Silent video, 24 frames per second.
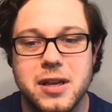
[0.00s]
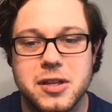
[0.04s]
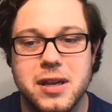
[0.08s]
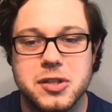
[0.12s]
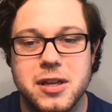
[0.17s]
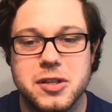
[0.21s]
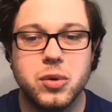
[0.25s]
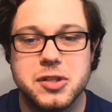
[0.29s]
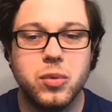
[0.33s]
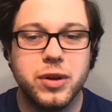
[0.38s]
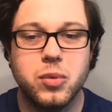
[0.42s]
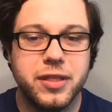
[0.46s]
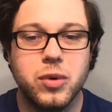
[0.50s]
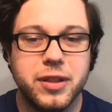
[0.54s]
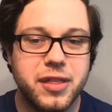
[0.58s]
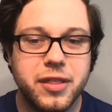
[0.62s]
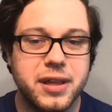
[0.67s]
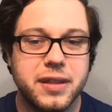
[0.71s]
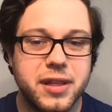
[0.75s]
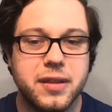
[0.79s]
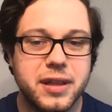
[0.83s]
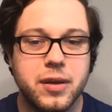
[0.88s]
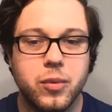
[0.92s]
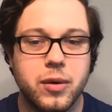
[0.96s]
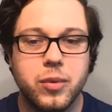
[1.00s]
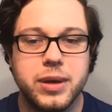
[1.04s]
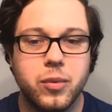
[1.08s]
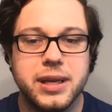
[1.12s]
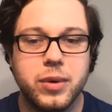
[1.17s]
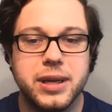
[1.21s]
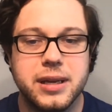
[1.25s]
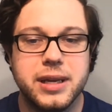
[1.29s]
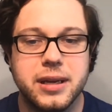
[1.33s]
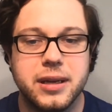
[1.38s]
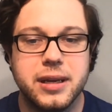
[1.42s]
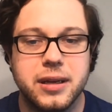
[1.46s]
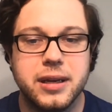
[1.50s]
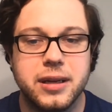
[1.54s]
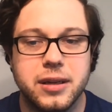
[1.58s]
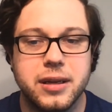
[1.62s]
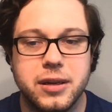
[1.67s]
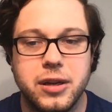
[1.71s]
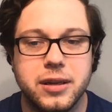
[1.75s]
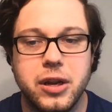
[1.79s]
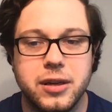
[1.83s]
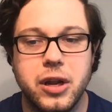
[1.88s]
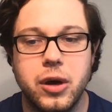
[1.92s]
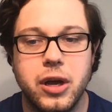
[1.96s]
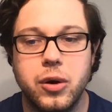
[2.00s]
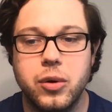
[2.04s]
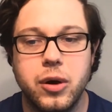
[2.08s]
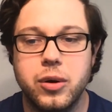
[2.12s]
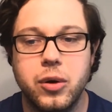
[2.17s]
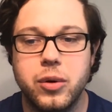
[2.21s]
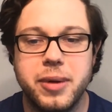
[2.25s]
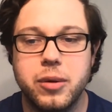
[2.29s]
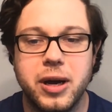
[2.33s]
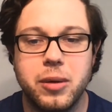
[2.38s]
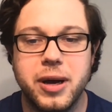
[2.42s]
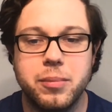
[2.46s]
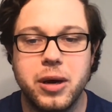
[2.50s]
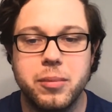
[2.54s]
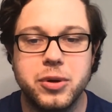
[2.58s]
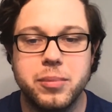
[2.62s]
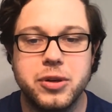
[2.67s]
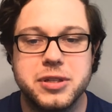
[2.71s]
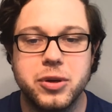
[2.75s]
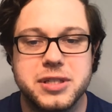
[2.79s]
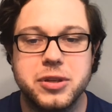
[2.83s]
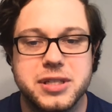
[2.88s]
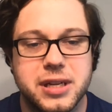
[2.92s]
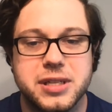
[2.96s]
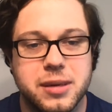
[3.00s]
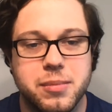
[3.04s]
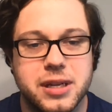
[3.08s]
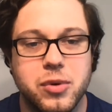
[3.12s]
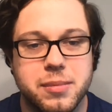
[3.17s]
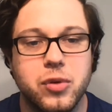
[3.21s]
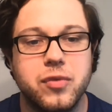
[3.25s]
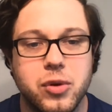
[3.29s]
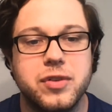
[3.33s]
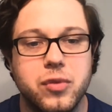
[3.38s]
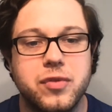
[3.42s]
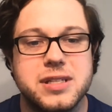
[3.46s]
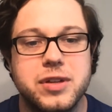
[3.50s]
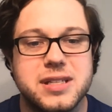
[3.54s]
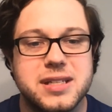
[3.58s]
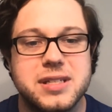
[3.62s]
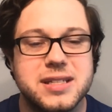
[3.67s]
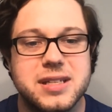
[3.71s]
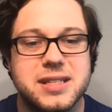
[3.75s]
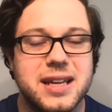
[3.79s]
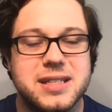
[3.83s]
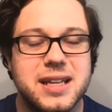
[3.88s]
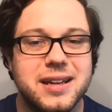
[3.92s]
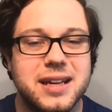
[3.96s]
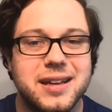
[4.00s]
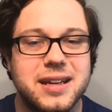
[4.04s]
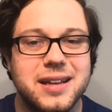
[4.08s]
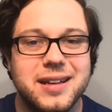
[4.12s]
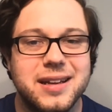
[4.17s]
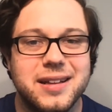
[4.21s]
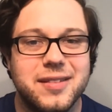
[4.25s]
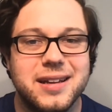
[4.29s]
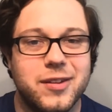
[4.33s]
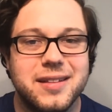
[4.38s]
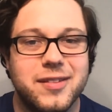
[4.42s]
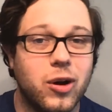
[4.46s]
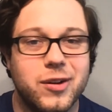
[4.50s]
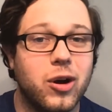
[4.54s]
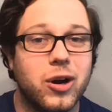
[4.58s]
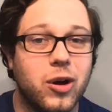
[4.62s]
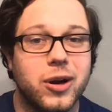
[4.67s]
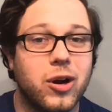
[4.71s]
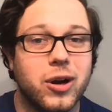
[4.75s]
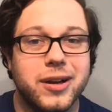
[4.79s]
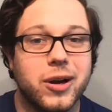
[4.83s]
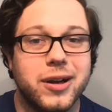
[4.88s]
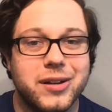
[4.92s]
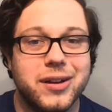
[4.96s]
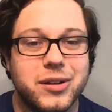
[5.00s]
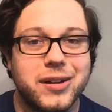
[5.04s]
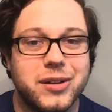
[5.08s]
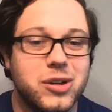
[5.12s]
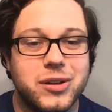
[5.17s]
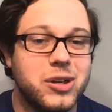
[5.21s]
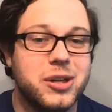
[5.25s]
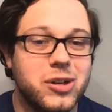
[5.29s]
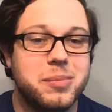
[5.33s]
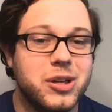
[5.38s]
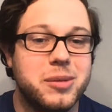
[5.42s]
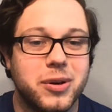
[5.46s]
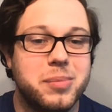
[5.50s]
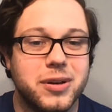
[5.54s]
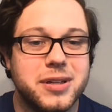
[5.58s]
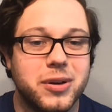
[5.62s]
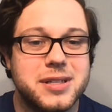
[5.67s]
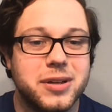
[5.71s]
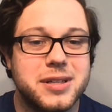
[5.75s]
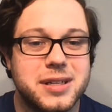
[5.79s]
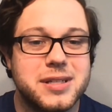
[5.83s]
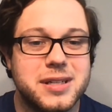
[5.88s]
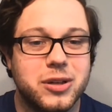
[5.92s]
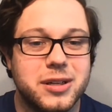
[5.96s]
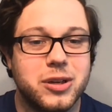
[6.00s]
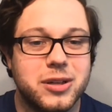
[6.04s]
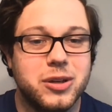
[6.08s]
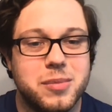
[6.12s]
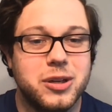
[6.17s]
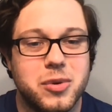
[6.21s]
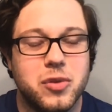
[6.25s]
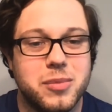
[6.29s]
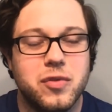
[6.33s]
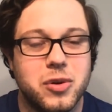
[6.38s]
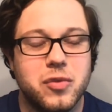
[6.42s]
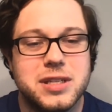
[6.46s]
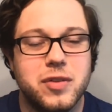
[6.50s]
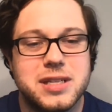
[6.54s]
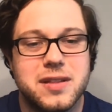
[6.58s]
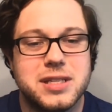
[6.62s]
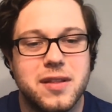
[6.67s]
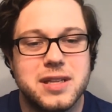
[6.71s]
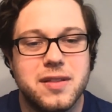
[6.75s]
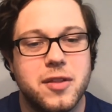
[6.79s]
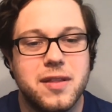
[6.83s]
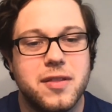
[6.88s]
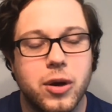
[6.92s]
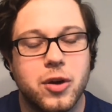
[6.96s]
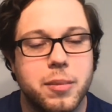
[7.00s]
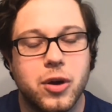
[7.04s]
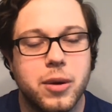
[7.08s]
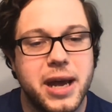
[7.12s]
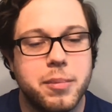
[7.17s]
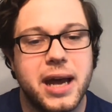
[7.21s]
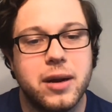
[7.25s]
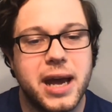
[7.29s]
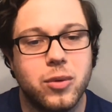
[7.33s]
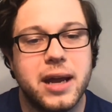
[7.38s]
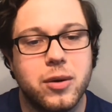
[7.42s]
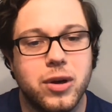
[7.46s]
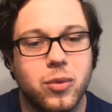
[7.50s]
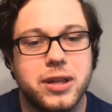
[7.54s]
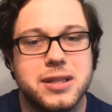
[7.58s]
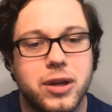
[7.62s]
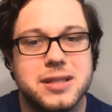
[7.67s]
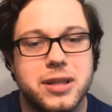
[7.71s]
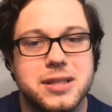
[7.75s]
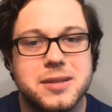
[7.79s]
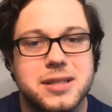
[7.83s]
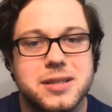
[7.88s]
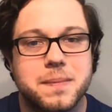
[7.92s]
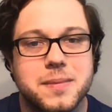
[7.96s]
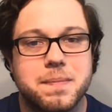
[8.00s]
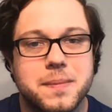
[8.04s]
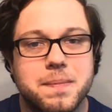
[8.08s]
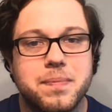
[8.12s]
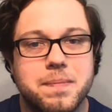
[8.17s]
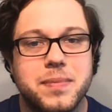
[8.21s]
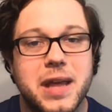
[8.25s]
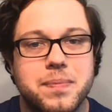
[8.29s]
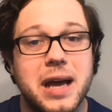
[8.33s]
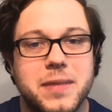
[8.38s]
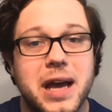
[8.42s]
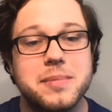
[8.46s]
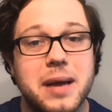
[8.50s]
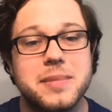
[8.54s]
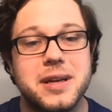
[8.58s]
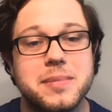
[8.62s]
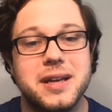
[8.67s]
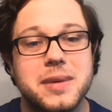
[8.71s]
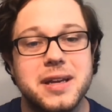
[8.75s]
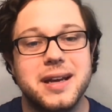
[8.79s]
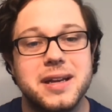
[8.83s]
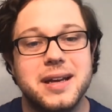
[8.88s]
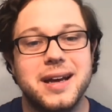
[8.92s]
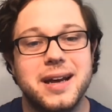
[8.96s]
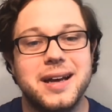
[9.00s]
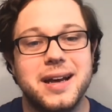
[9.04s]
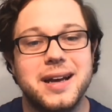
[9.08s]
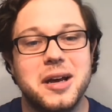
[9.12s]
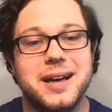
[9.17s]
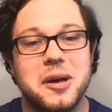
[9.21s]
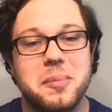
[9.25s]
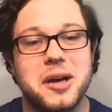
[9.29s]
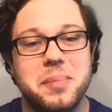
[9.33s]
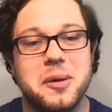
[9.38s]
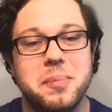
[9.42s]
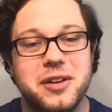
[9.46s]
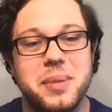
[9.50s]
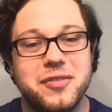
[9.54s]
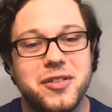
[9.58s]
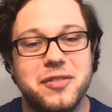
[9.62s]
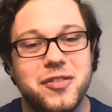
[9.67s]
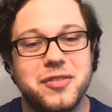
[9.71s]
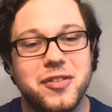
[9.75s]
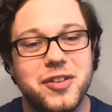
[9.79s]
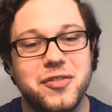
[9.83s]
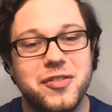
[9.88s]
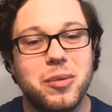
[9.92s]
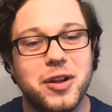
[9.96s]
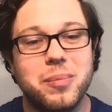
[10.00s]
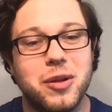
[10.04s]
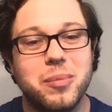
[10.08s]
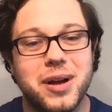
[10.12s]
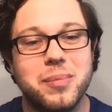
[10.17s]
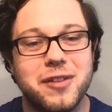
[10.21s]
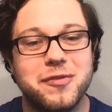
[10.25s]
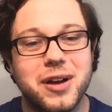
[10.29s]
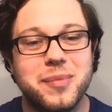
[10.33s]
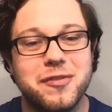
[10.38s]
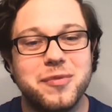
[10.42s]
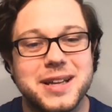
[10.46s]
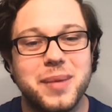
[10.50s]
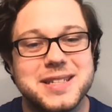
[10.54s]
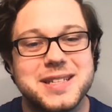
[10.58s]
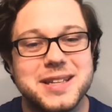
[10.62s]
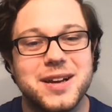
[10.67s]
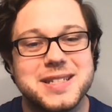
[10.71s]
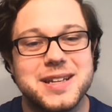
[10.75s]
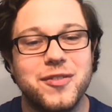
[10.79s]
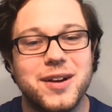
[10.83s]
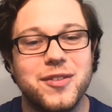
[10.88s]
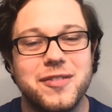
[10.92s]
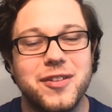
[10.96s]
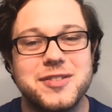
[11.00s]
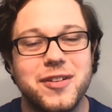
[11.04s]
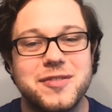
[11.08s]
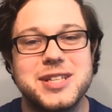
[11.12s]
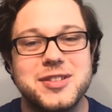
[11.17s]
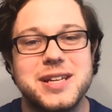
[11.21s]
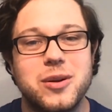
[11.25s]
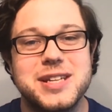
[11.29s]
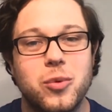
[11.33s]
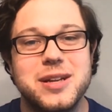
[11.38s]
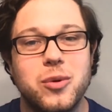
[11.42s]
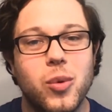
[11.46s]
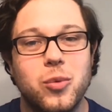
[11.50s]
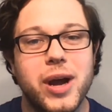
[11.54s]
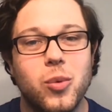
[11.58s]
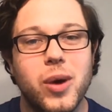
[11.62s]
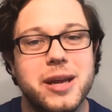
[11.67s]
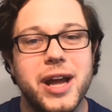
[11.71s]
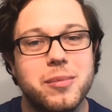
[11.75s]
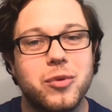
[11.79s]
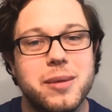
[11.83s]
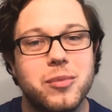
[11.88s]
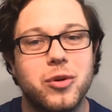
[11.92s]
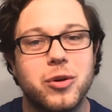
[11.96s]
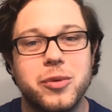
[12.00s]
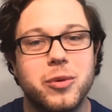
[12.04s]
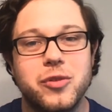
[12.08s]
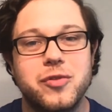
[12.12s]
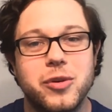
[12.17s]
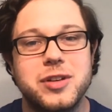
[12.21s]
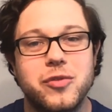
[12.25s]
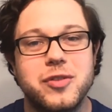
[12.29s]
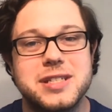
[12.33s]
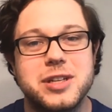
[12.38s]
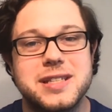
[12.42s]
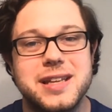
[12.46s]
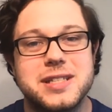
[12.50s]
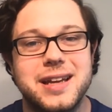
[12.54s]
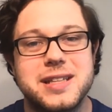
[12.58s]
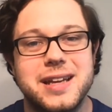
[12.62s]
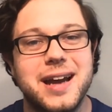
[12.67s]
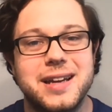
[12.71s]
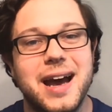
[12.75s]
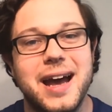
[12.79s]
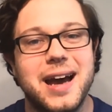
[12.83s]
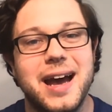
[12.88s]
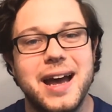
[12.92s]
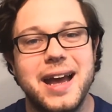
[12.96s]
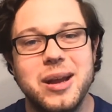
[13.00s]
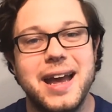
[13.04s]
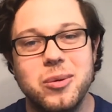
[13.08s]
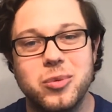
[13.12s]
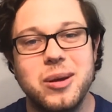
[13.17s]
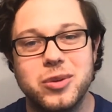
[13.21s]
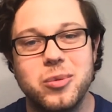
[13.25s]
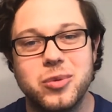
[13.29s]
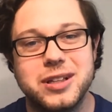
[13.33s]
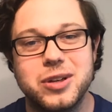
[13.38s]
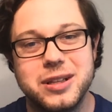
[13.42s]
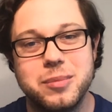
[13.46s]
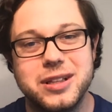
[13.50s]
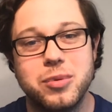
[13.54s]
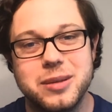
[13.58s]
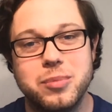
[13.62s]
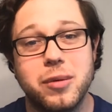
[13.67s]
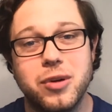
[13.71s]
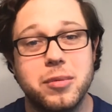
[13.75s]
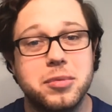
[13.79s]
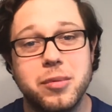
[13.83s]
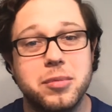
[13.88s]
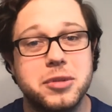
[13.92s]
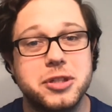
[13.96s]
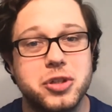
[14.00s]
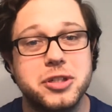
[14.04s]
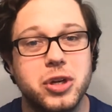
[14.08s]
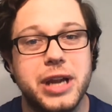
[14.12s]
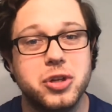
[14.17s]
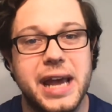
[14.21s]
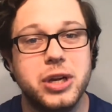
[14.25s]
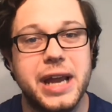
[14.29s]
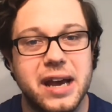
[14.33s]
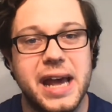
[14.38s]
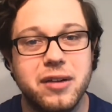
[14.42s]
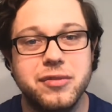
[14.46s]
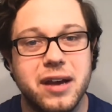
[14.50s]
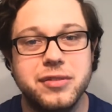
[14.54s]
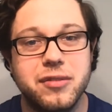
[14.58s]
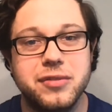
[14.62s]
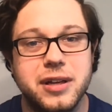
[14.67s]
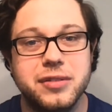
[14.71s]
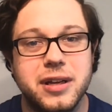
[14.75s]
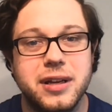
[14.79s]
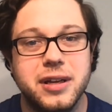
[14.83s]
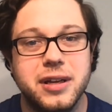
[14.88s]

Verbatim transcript: So, one thing that we know about books and movies is that there are good books and good movies, and then there are bad ones. I'm uh, a bit of a film buff myself. I've seen way more movies than I really probably should have.